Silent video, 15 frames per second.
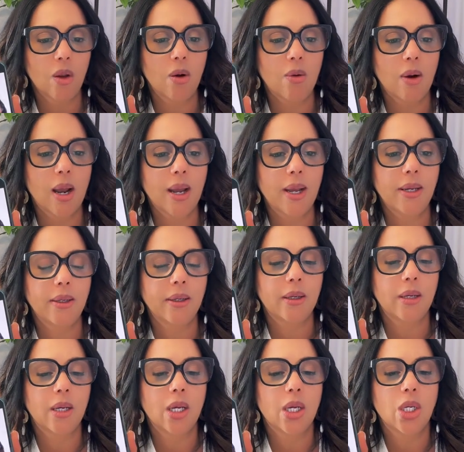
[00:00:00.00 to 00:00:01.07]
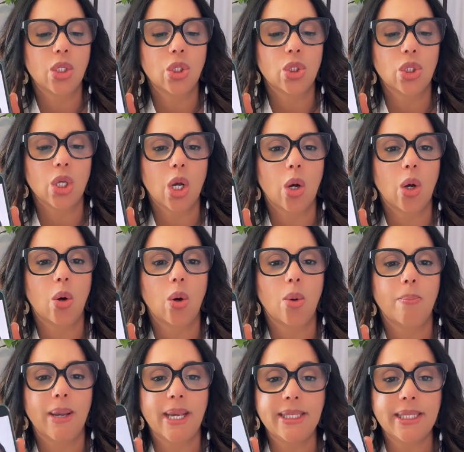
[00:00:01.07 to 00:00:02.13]
All right.
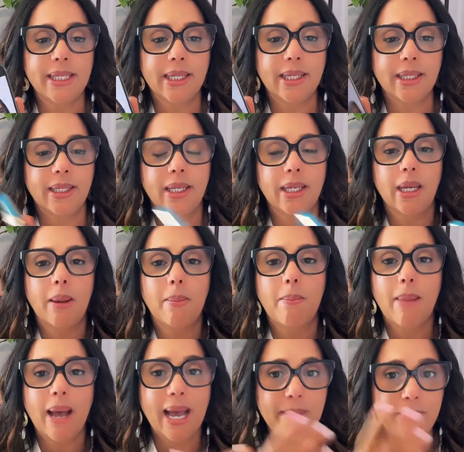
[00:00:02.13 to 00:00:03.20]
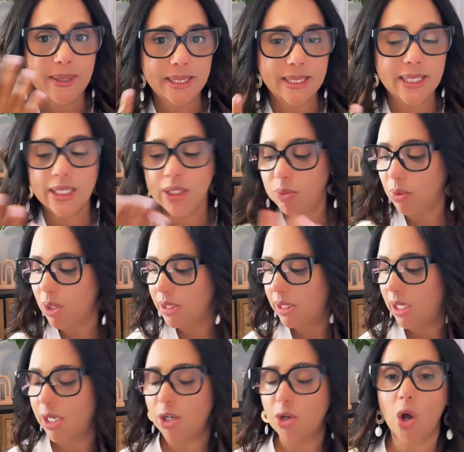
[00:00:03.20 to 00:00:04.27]
So basically my business runs
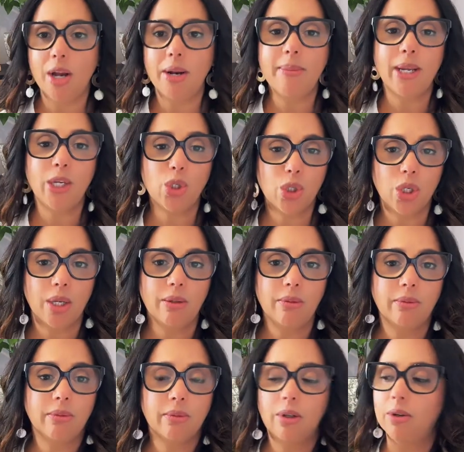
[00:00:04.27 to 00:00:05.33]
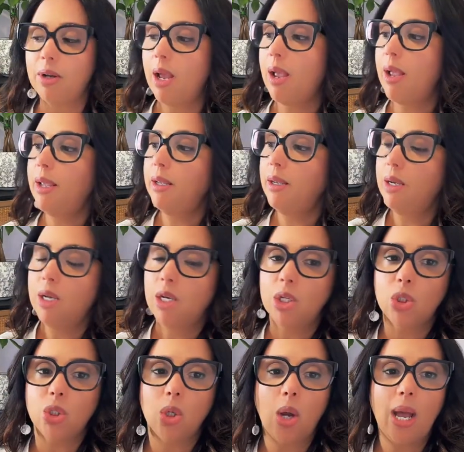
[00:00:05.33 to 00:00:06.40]
on an automation. Okay.
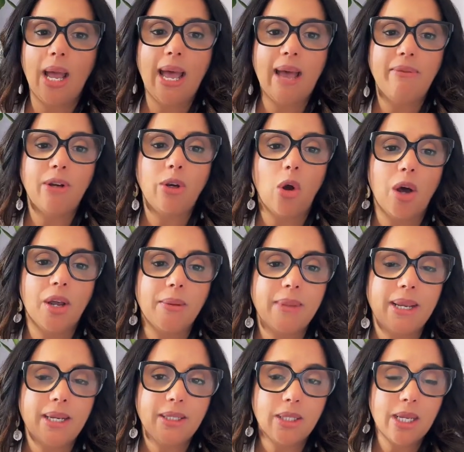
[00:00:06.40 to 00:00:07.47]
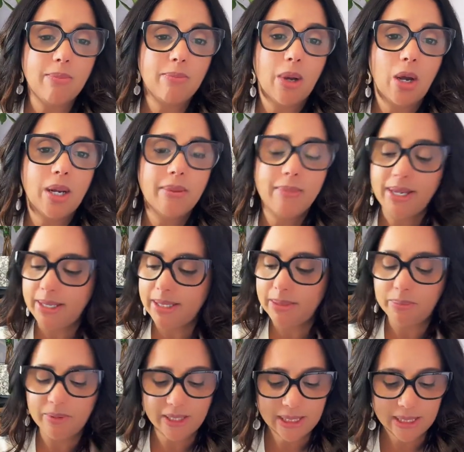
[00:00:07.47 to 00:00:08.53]
So I have an
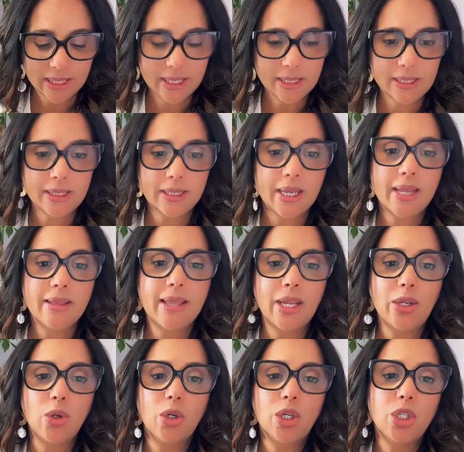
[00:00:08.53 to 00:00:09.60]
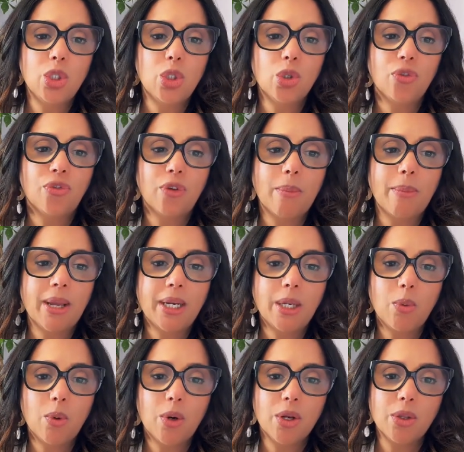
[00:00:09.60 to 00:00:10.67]
automated business that you can do from
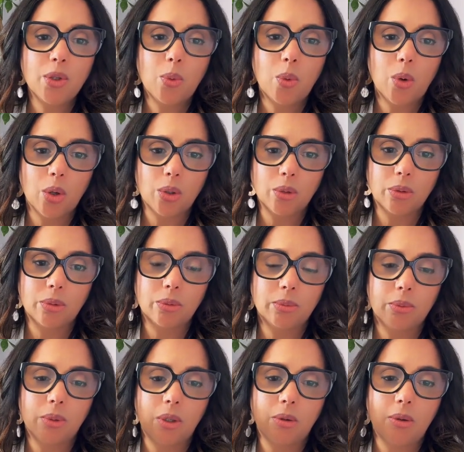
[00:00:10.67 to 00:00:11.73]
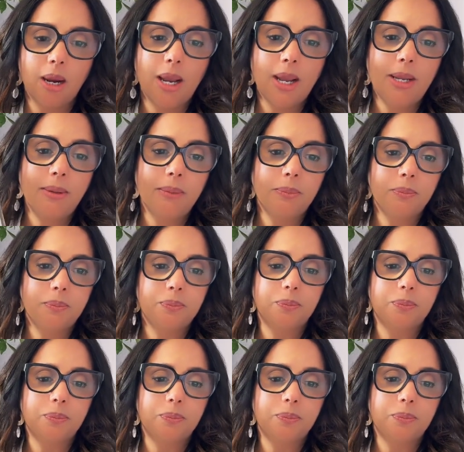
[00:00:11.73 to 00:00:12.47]
anywhere in the world. All right.